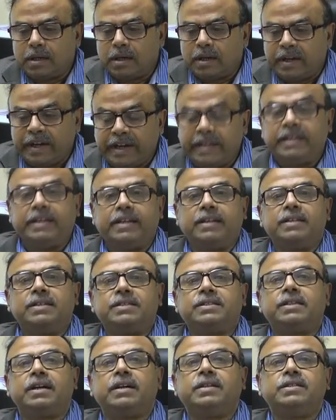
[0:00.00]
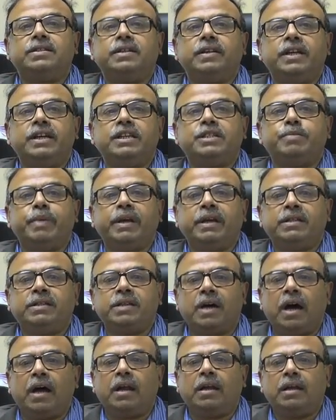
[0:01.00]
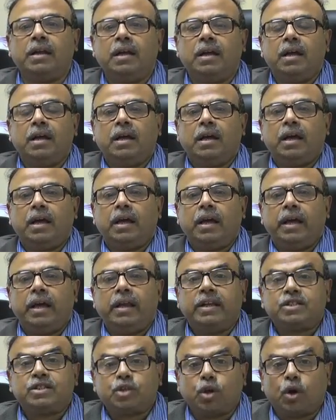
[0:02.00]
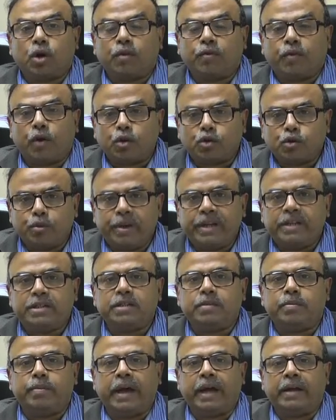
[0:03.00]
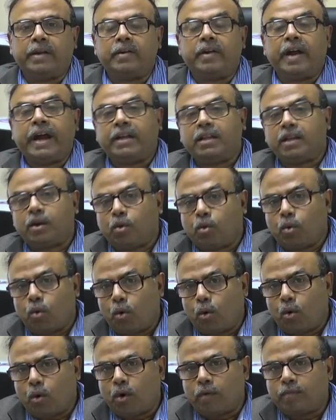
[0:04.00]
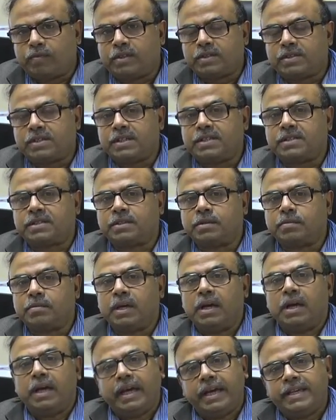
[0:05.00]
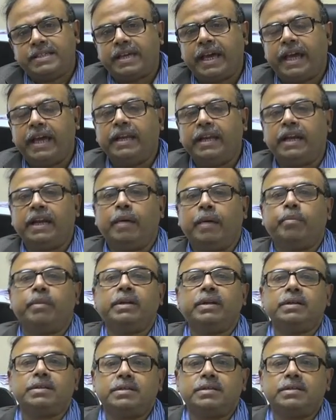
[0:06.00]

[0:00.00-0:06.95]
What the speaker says: critical surgery is being done in a sort of automated manner. At the core of the system is again an embedded